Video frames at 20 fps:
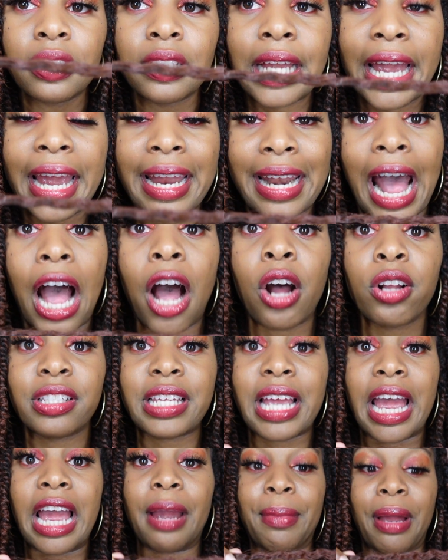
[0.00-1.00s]
and I'll
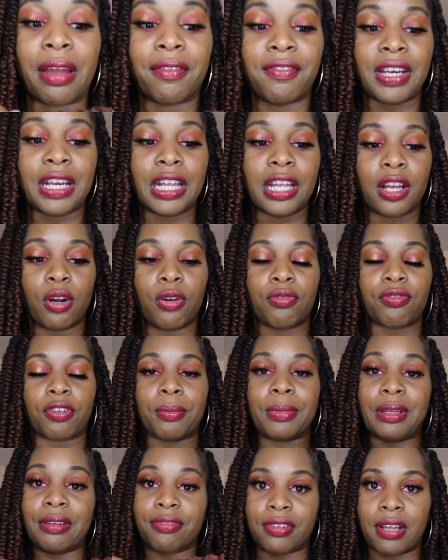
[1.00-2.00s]
tag my video
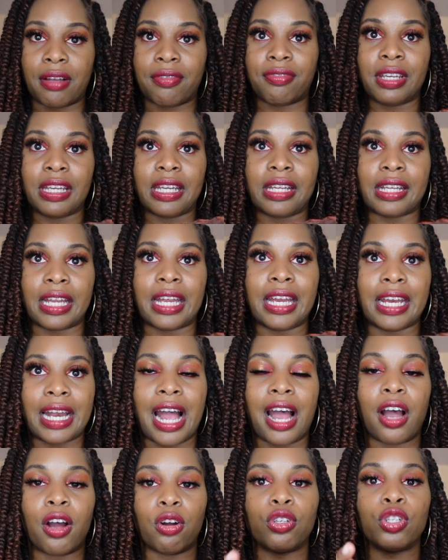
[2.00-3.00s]
from me fluffing it
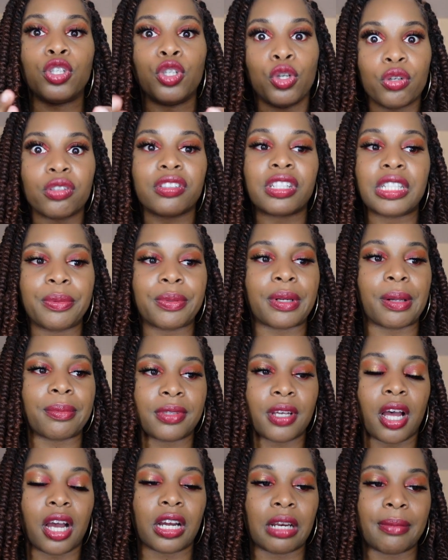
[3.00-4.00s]
out, you'll see what I'm
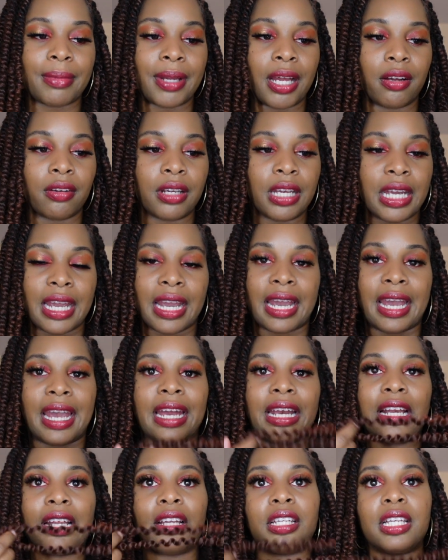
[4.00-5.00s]
talking about.
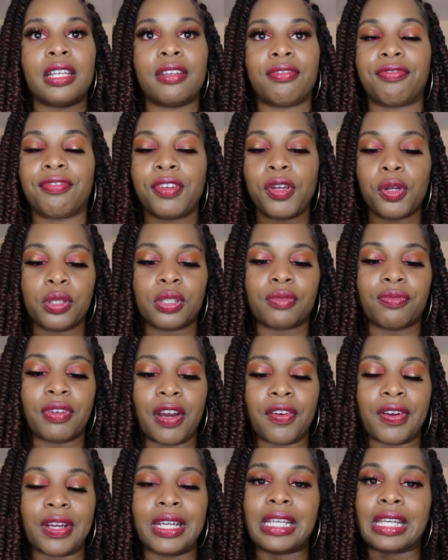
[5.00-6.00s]
And it feels
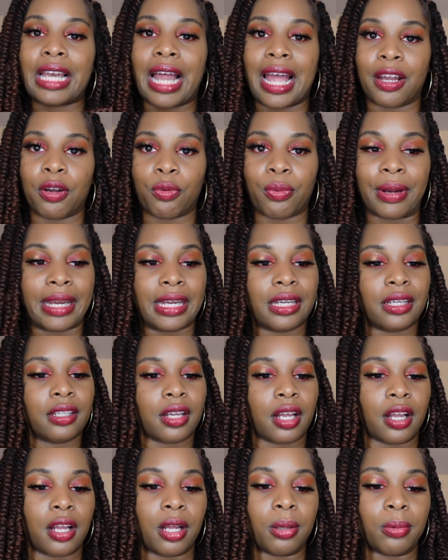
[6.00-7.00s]
very lightweight,
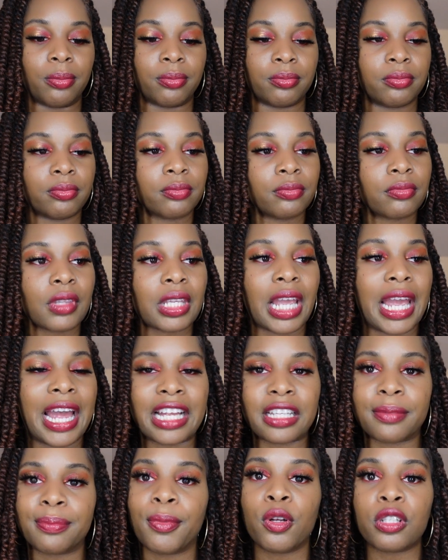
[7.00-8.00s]

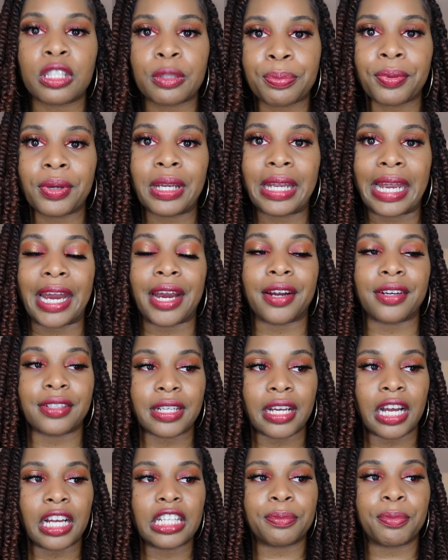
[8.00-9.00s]
as most spring hair
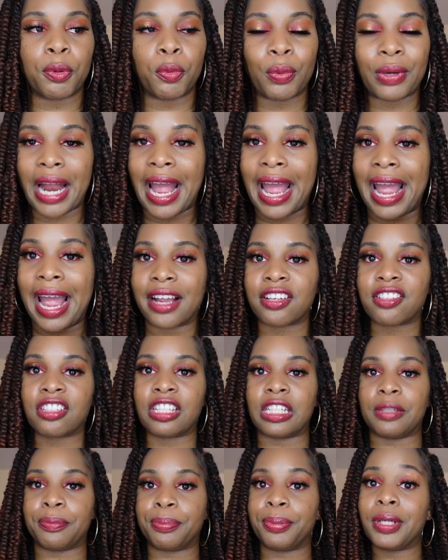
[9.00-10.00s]
does. But when I
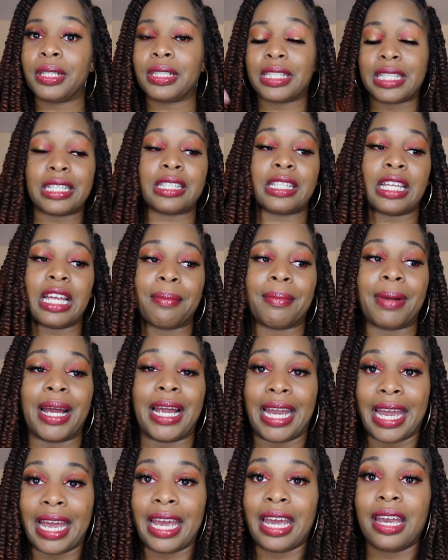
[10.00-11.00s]
actually put this in my
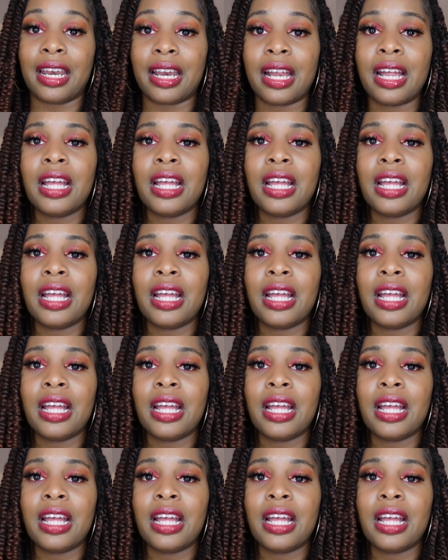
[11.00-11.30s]
head,